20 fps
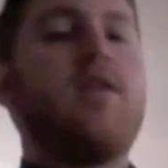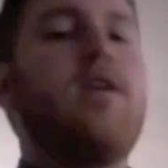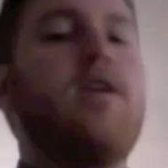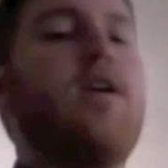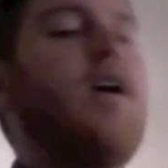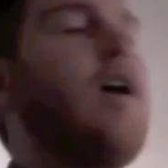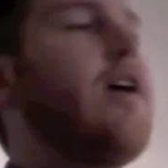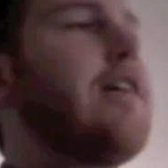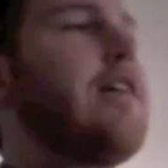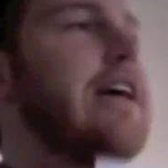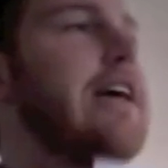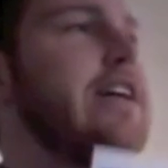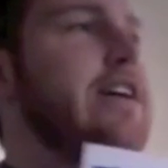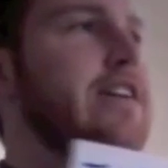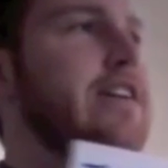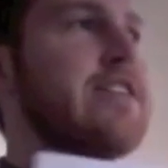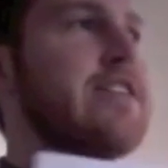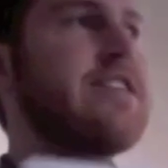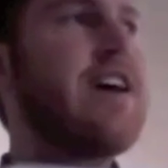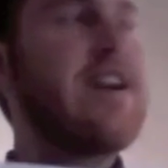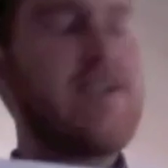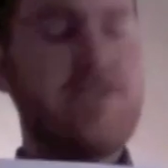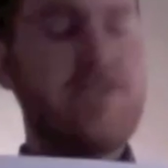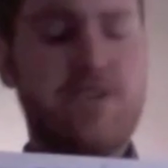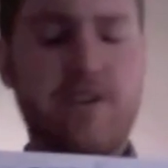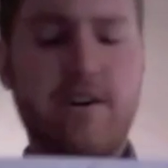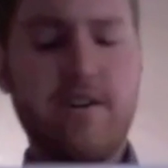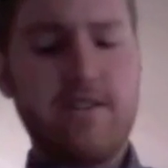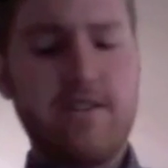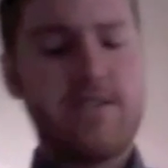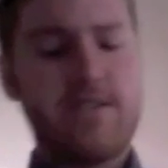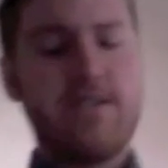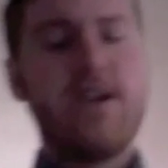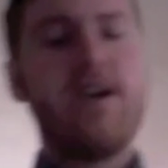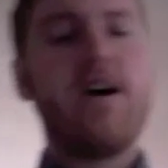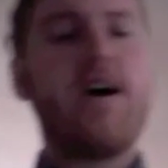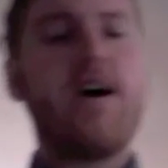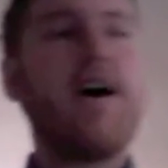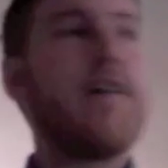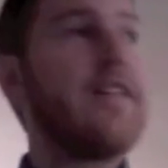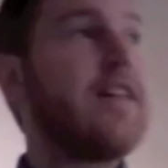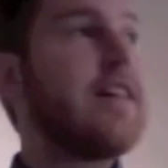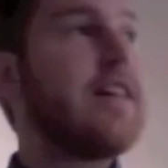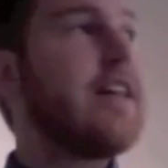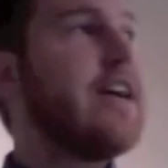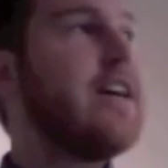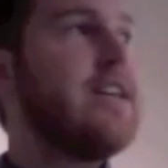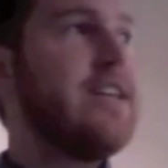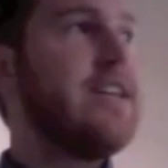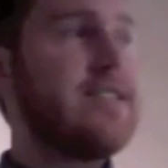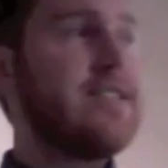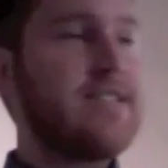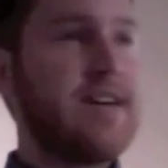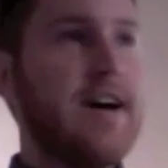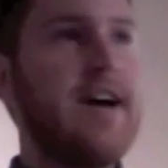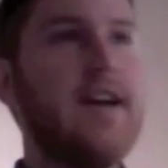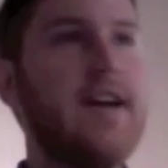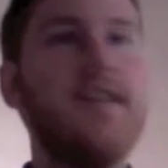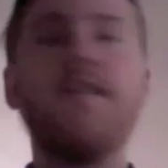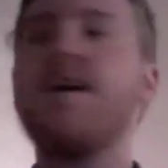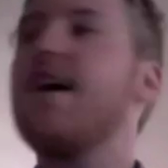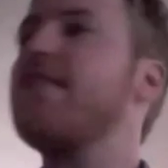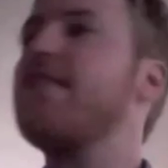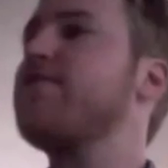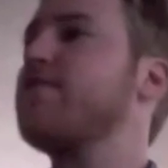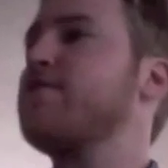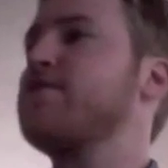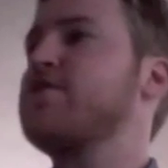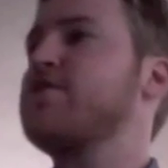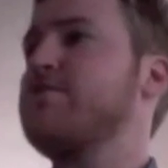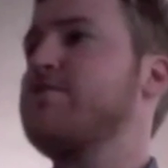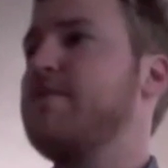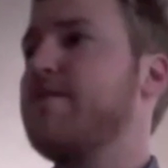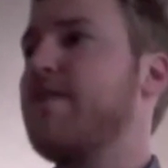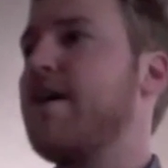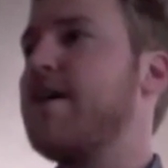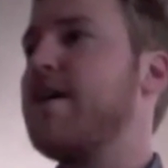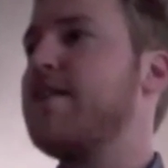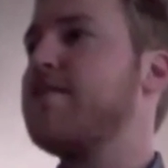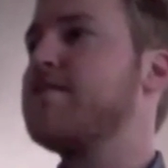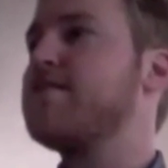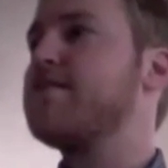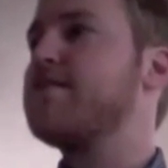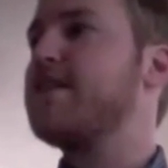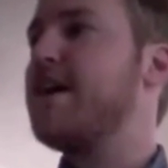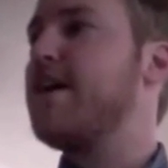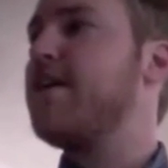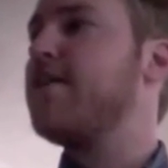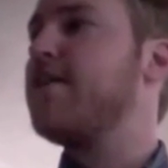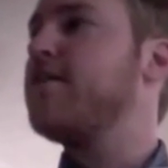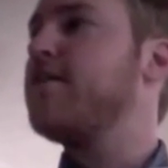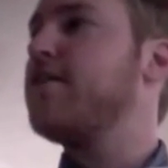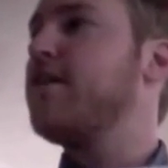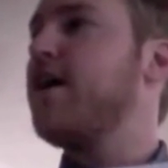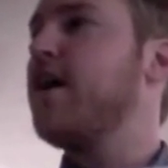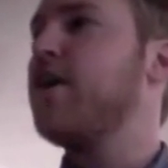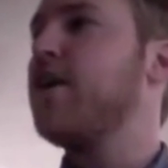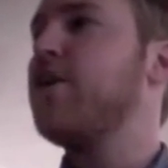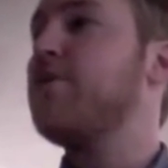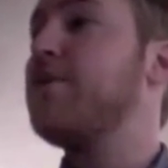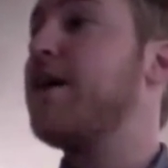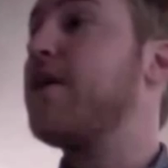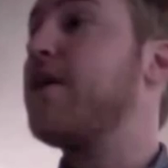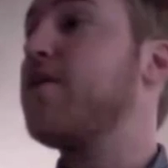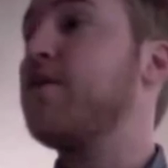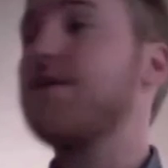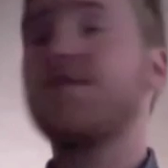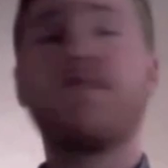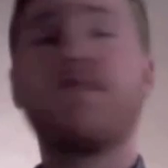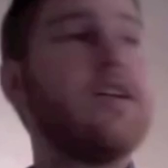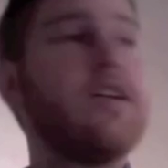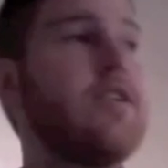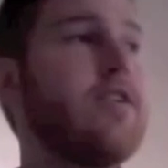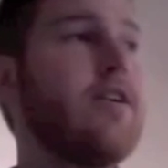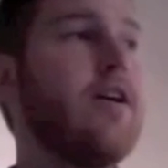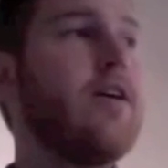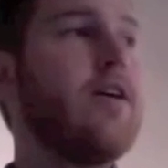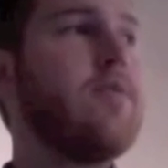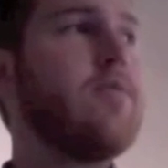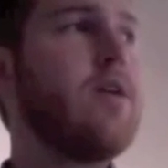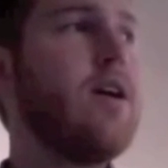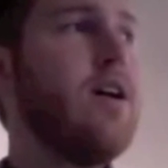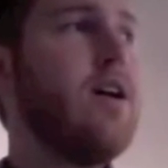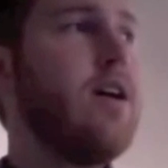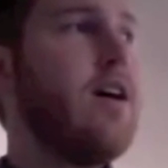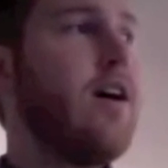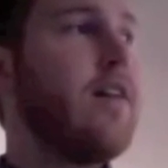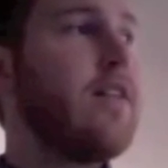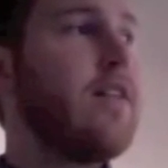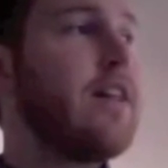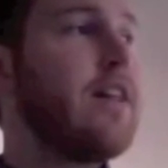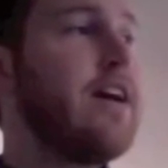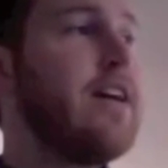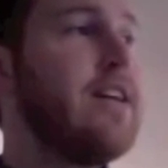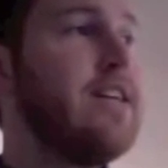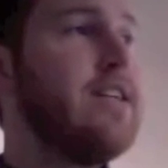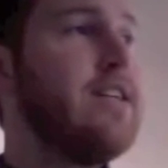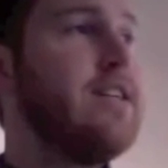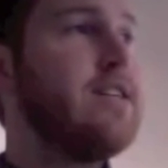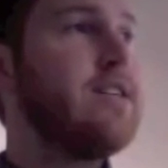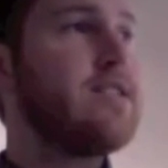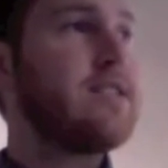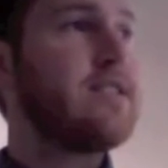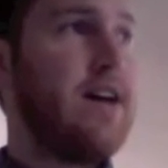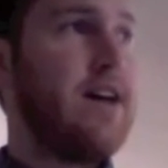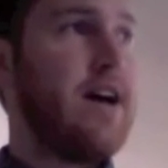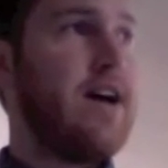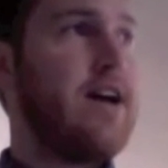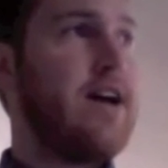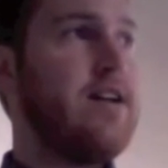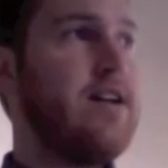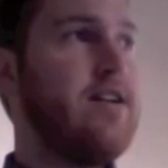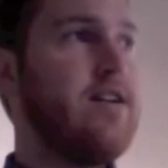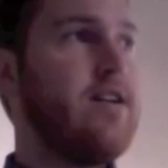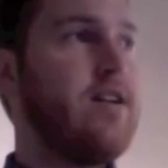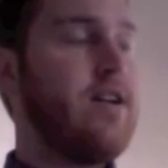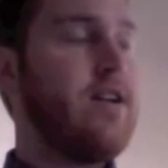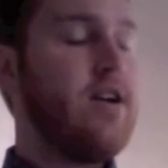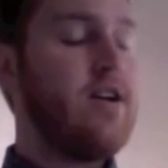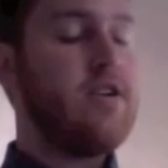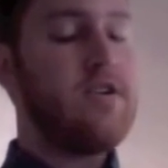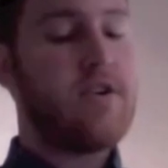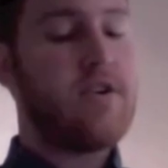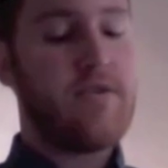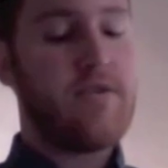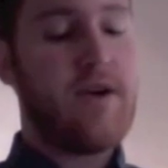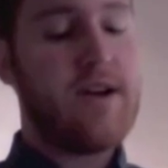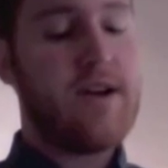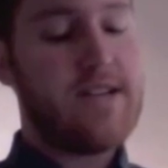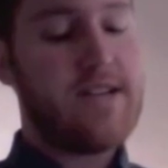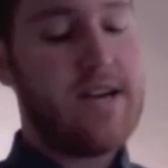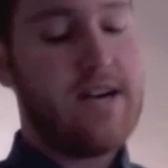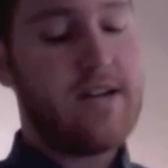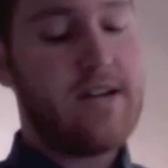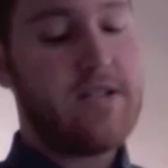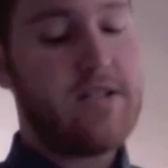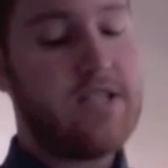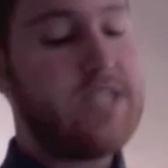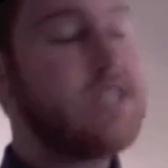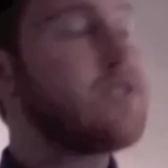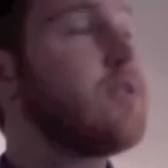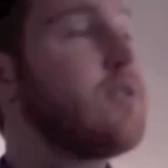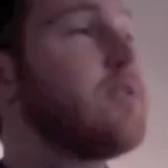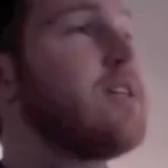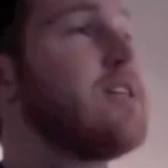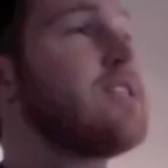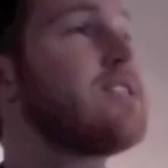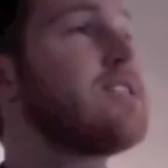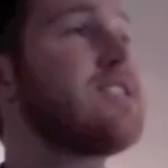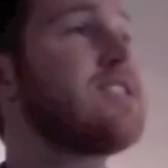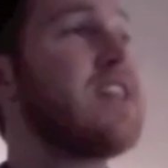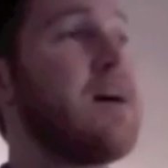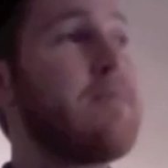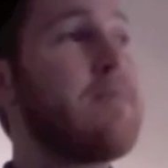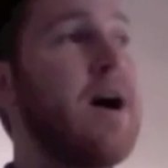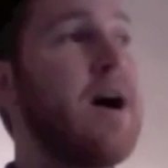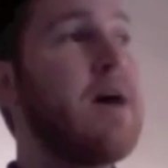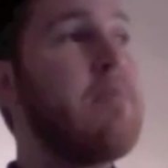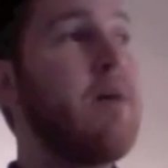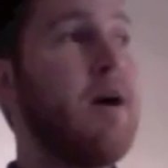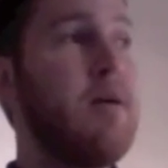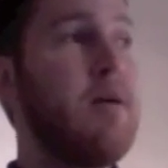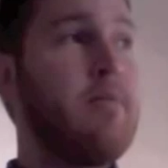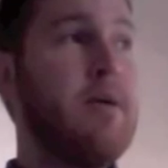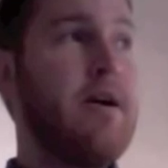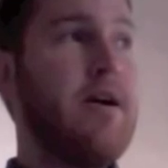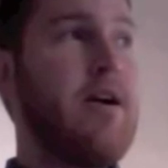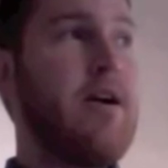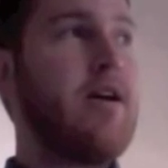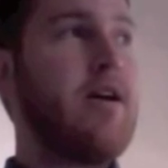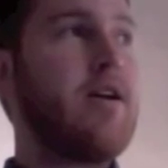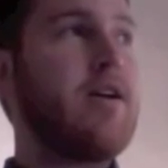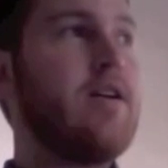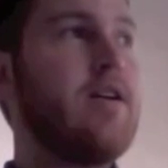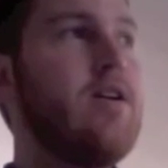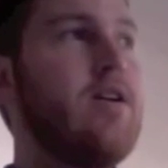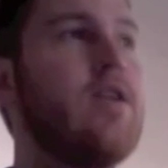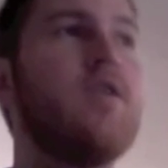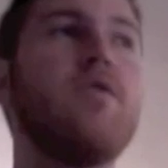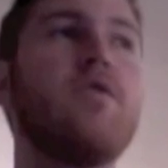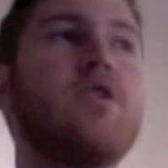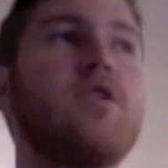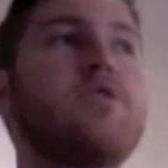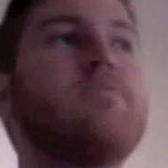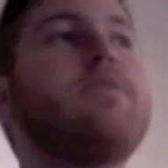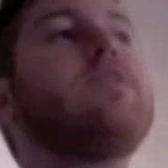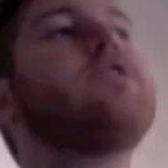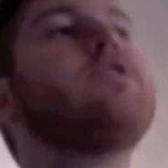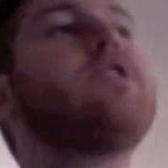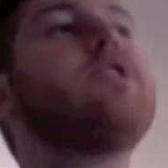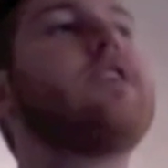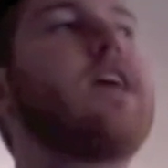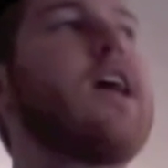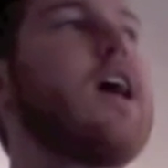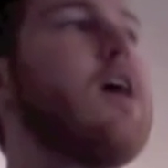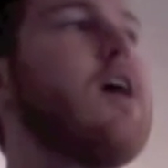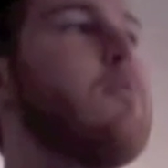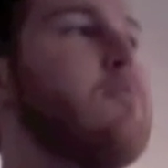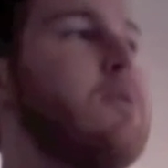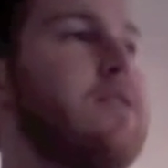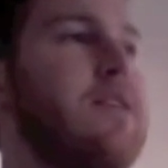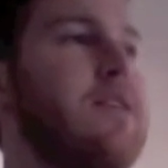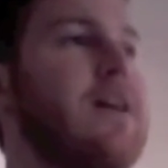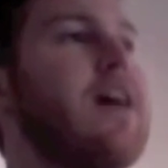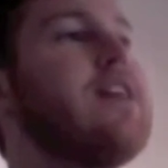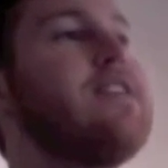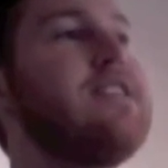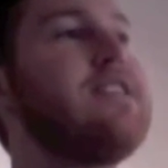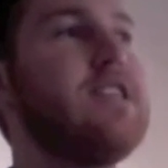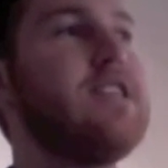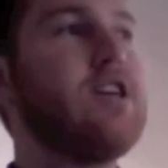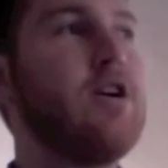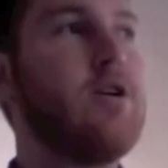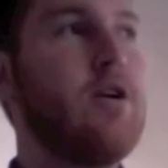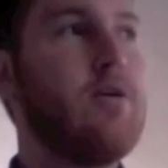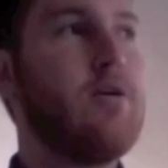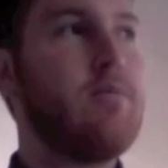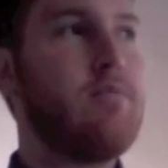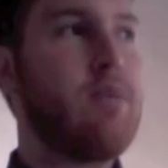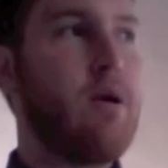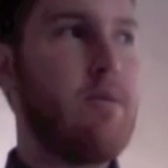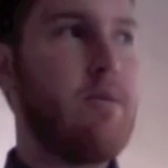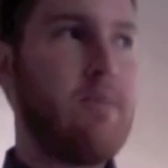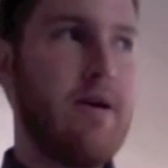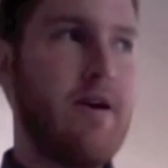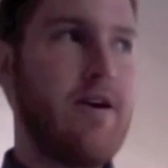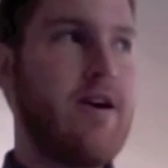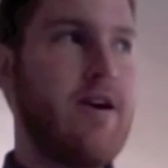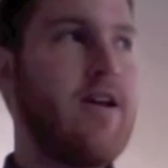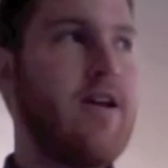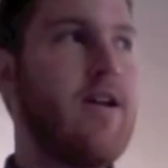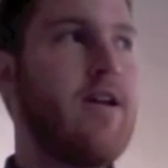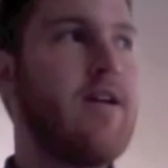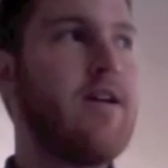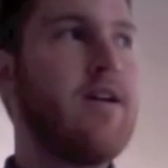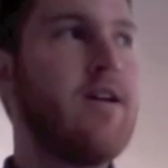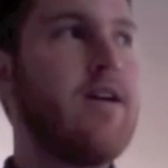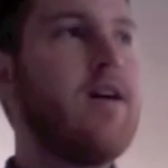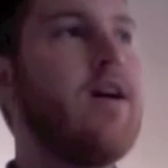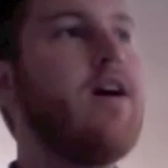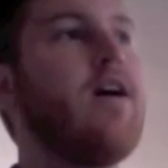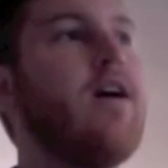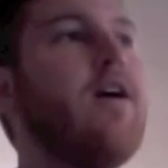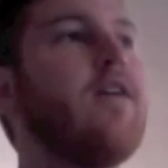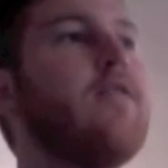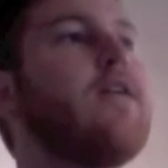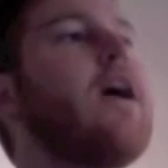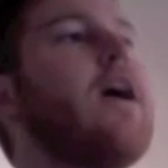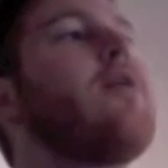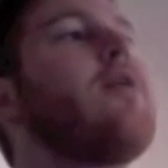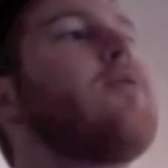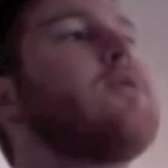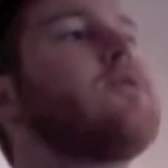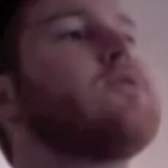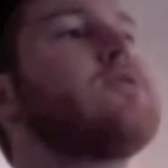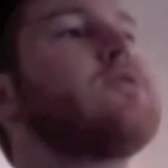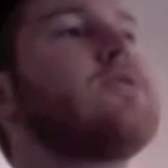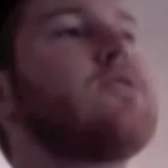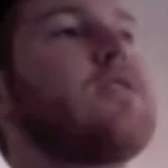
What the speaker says: our lady and the tiger charts. On the lady side, everyone should be writing this down, no matter what side you're on. On the lady side, you can write down she's only semi-barbaric, which means she can't be the ideal barbarian that was